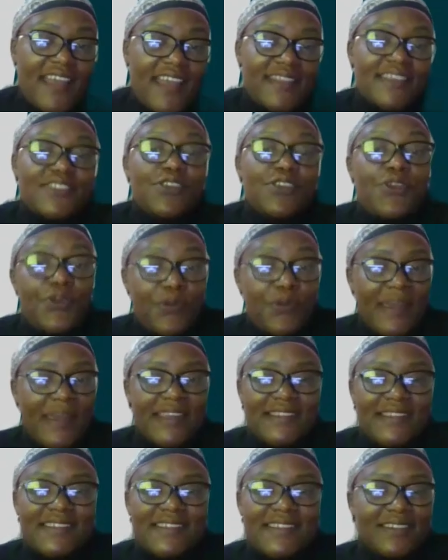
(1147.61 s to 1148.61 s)
AI, there's a
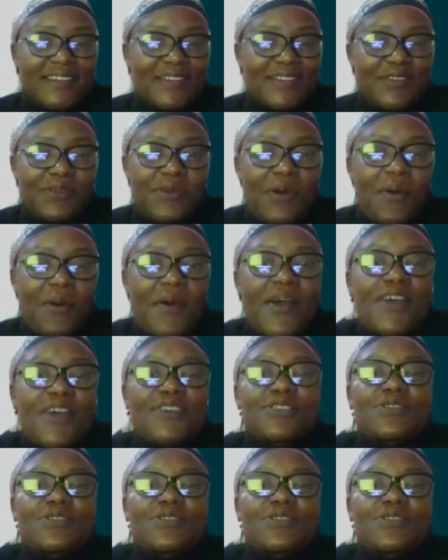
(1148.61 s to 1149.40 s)
human still, you know.